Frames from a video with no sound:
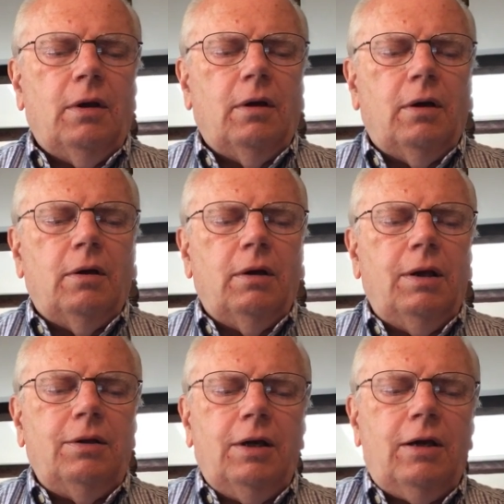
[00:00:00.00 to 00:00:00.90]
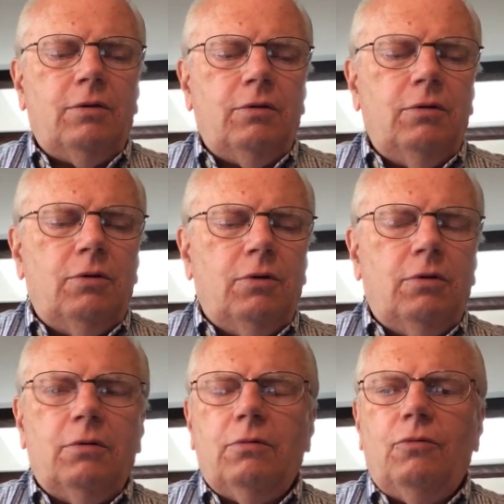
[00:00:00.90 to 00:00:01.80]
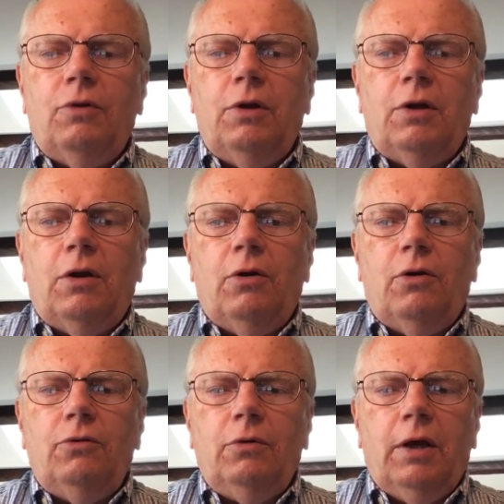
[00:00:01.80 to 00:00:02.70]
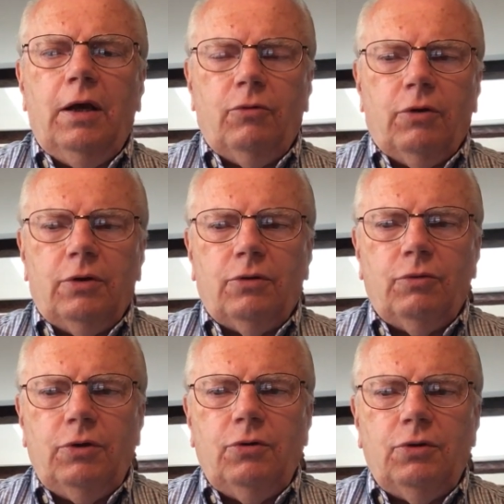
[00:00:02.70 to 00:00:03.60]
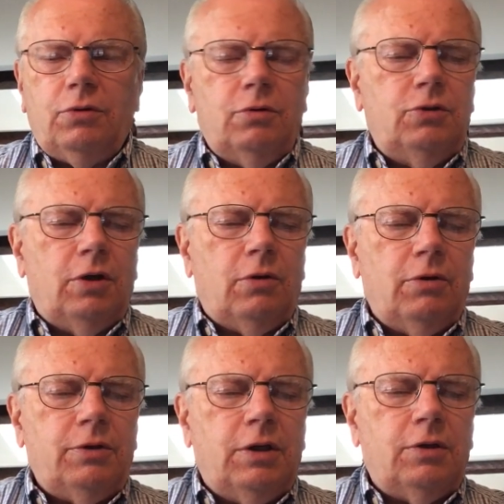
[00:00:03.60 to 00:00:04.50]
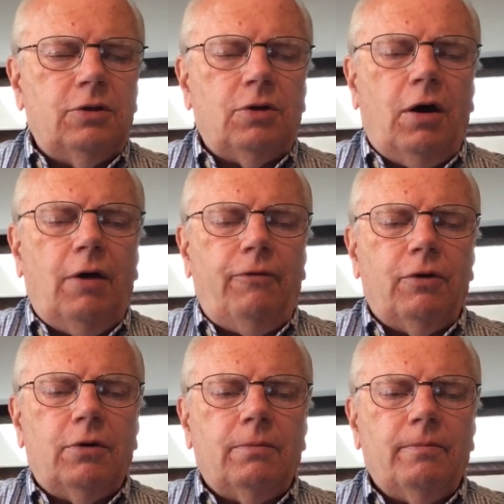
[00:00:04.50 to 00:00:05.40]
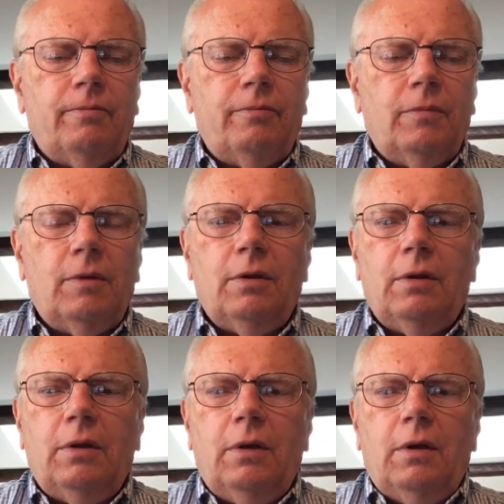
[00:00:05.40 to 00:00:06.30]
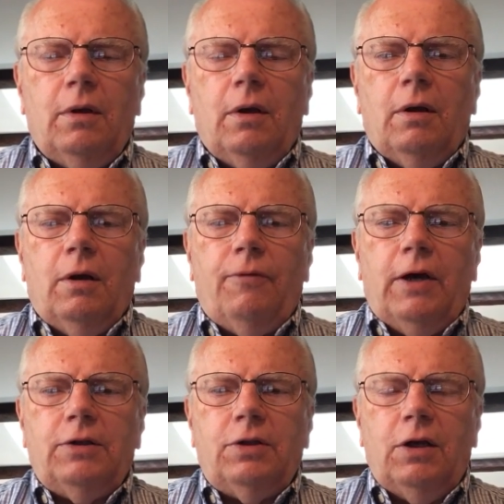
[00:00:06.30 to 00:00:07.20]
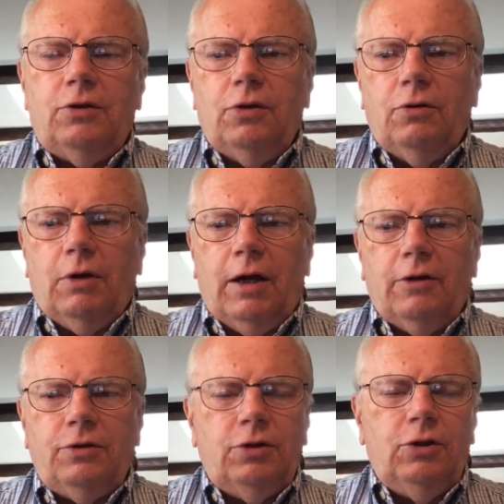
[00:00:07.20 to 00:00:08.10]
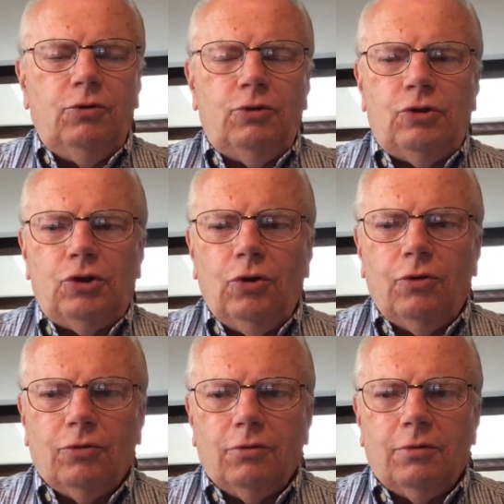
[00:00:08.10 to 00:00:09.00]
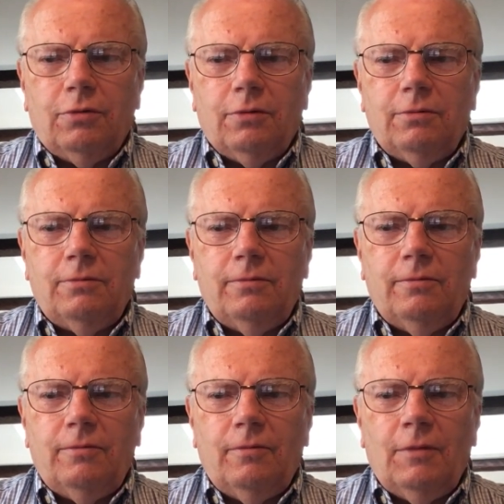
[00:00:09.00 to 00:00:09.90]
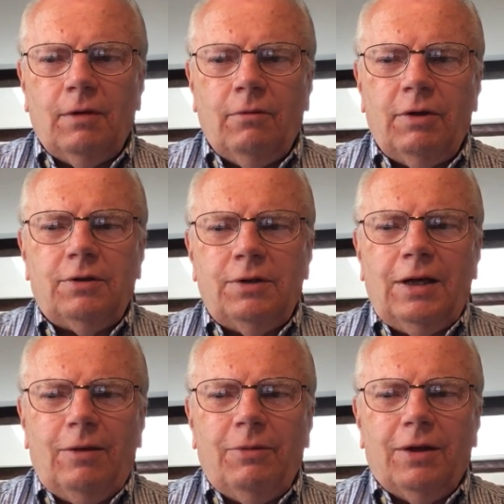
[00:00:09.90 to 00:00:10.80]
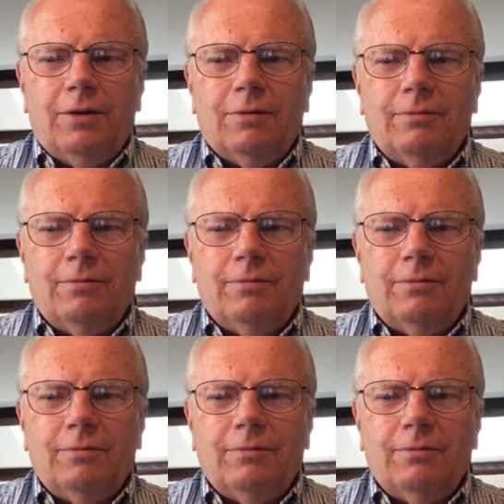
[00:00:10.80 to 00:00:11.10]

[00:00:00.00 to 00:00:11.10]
Uh, and yet, you know, in our own language, we use generalizations often. If I say to you, I'll see you soon, what does that mean?